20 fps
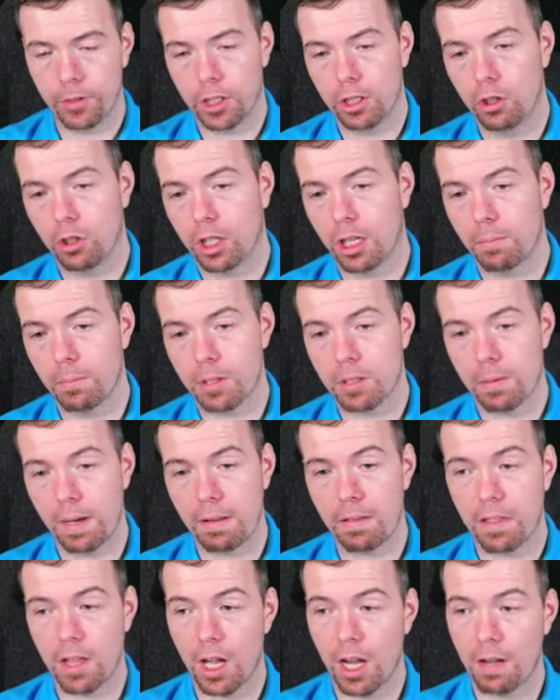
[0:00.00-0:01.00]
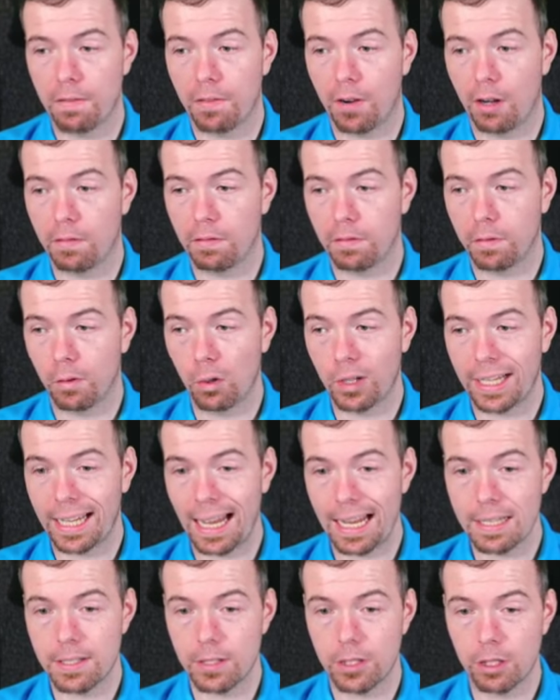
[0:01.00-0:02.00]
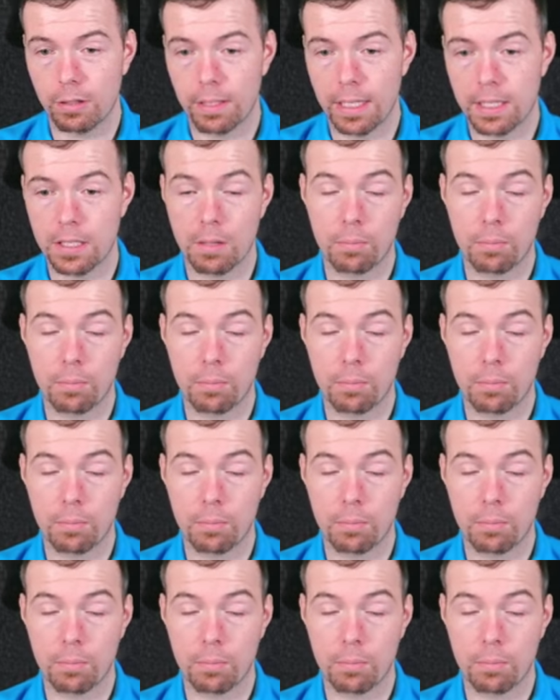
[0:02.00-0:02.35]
You're looking between 35 and 40k to do this.